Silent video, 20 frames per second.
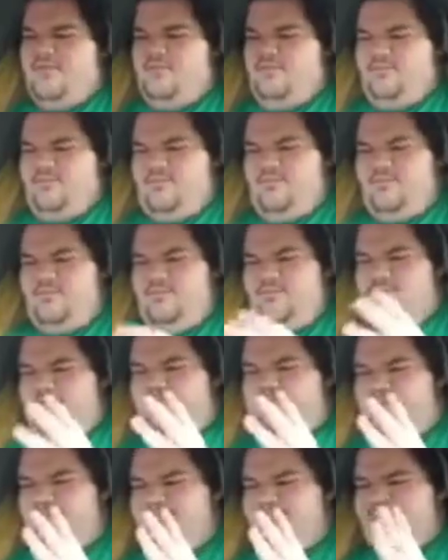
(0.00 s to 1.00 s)

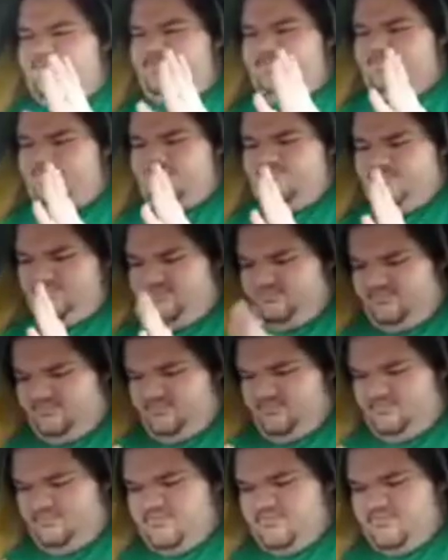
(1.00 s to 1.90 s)
No one is speaking in this clip.